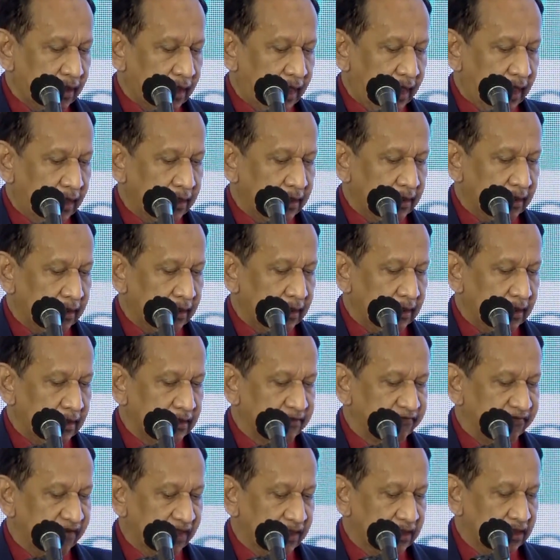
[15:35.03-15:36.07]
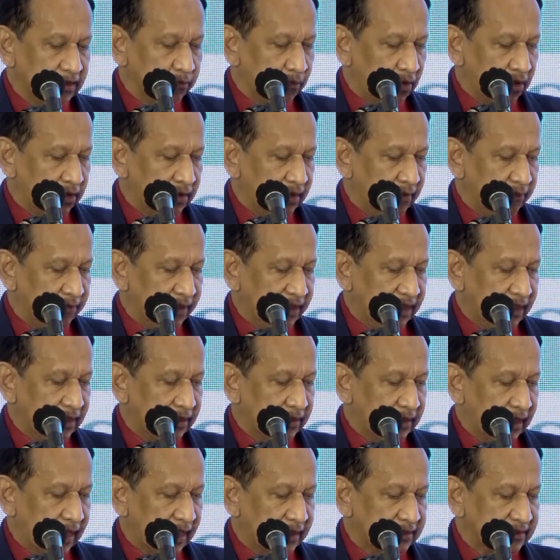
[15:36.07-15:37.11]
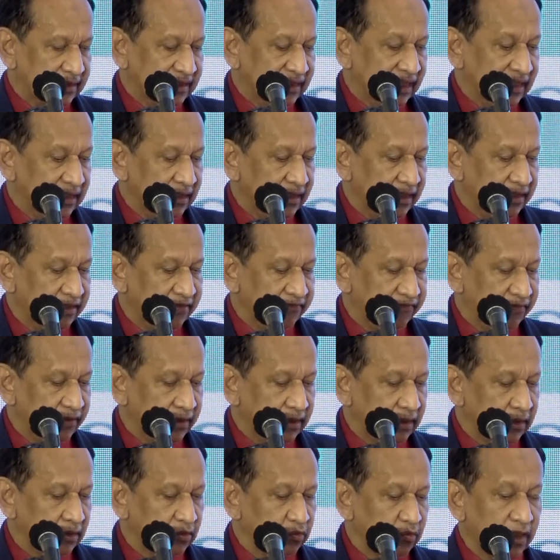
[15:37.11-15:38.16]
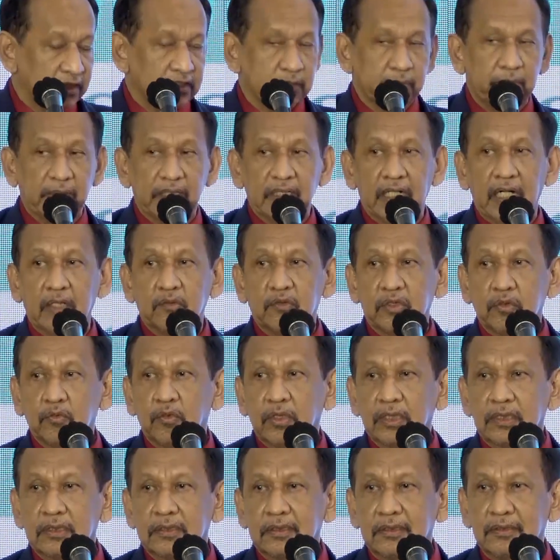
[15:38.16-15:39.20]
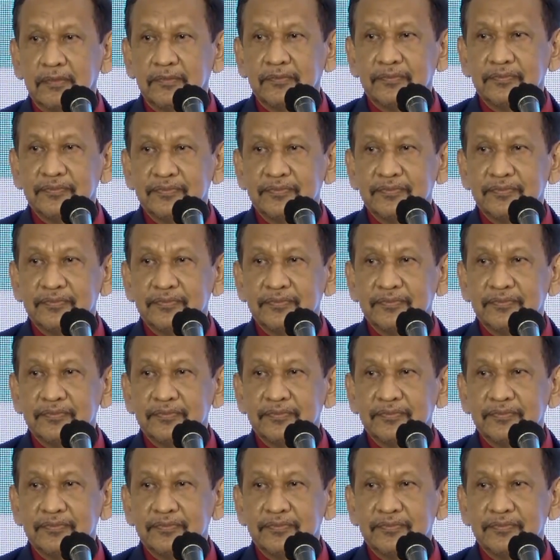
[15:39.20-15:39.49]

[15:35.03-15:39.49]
and its various models make it exceedingly difficult to explain how it works.